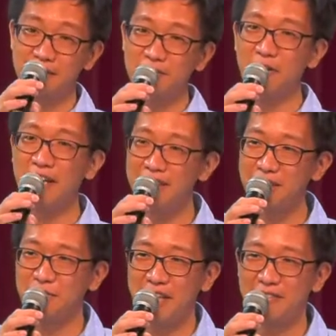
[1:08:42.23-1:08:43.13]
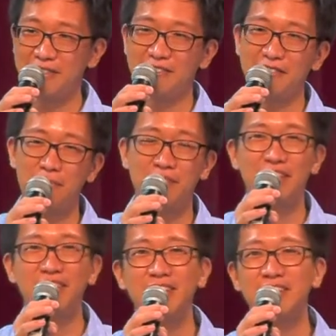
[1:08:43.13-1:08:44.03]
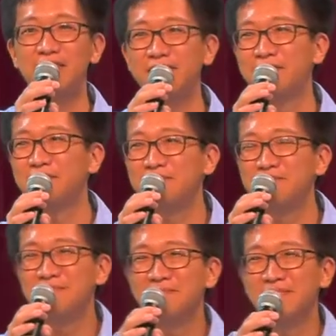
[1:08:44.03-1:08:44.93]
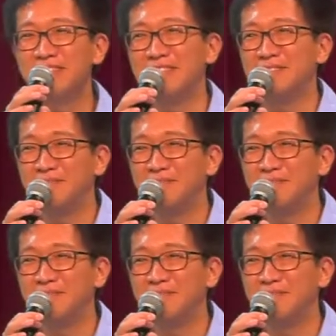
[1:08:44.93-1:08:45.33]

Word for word: So at least we have representative. Right?